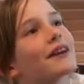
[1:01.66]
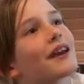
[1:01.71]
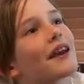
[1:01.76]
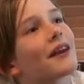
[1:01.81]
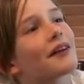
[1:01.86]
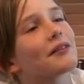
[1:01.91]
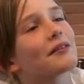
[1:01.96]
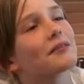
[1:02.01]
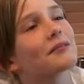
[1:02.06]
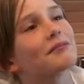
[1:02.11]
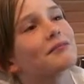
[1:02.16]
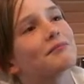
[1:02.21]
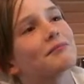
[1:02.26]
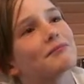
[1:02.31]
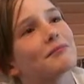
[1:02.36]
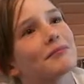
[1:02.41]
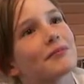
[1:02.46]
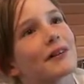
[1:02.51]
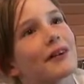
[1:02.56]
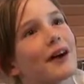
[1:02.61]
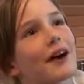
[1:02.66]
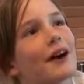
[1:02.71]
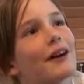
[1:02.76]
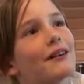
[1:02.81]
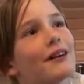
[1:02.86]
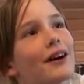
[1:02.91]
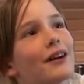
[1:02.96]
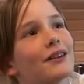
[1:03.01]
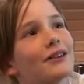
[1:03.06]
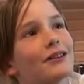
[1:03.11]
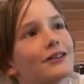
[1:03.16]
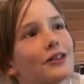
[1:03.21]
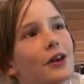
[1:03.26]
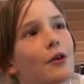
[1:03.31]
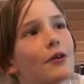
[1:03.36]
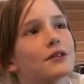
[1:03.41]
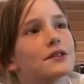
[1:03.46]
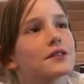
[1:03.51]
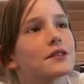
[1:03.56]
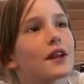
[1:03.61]
I can't. I'll
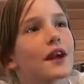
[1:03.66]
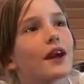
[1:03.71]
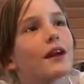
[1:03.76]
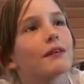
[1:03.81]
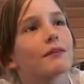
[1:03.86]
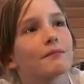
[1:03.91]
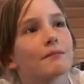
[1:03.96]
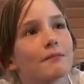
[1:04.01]
know it today.